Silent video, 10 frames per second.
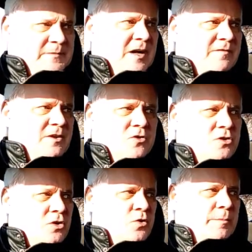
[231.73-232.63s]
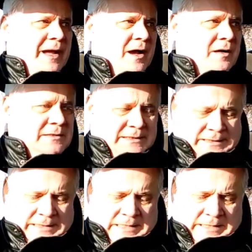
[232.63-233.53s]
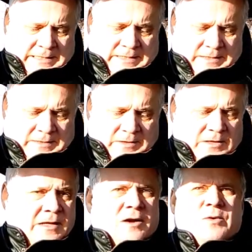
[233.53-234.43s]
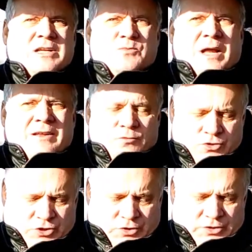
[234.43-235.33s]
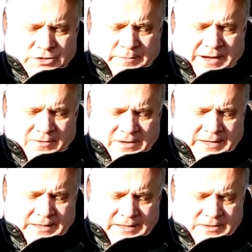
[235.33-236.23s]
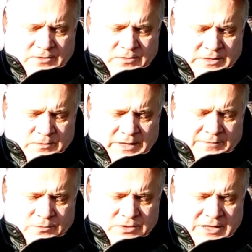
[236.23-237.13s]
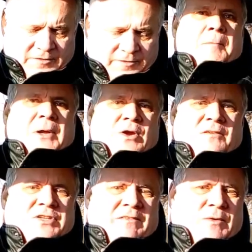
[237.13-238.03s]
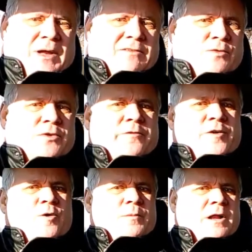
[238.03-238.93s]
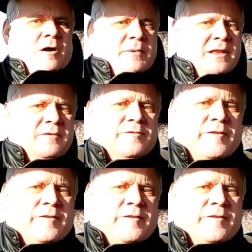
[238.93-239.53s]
I have no clue about, you know, I can get all these wonderful shots. Apparently you can do all this wonderful stuff, but you go for something wonderful to film, and I'm in